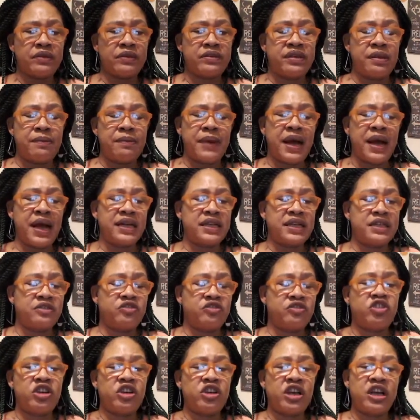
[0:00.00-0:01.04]
somebody
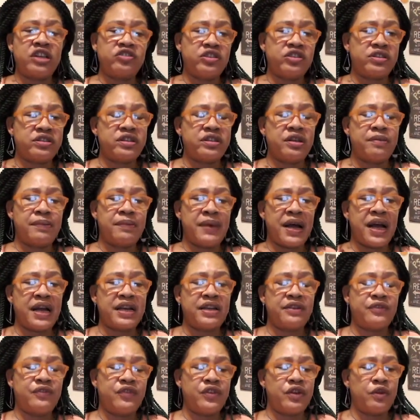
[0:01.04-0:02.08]
judging somebody
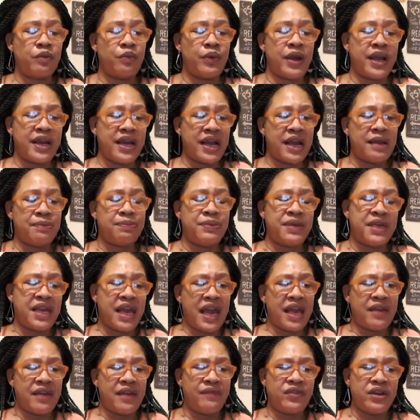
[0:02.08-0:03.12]
for the way they
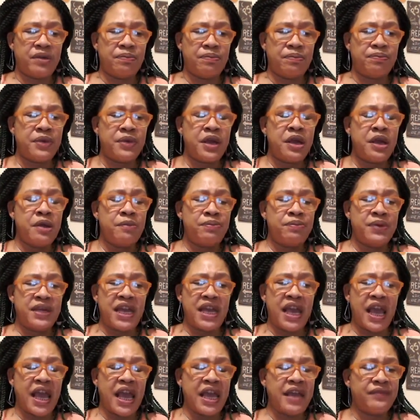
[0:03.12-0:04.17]
behaving and
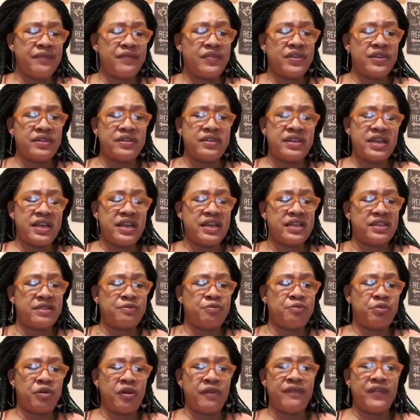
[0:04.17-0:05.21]
behaviors, and it's
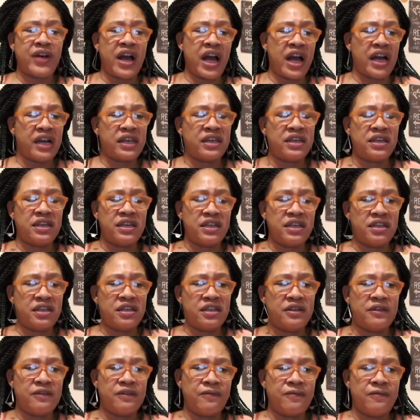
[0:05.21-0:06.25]

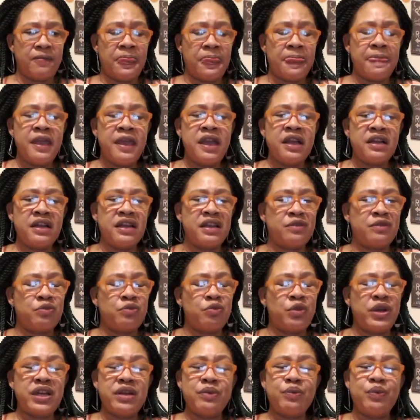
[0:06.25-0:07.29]
provocative. Because
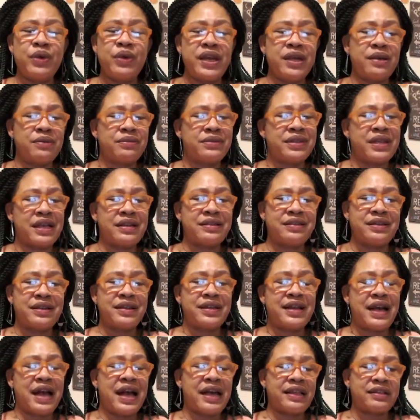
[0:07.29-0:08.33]
Wendy Williams, that's a
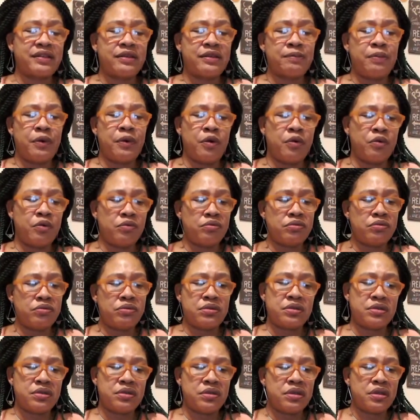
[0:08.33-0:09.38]
gossip host.
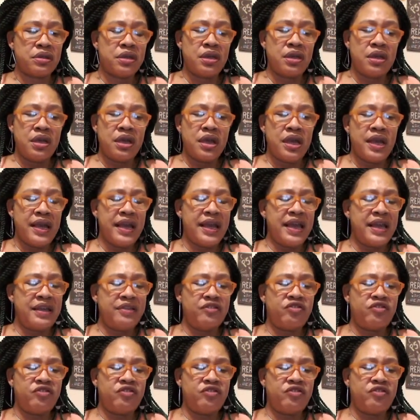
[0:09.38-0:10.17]
And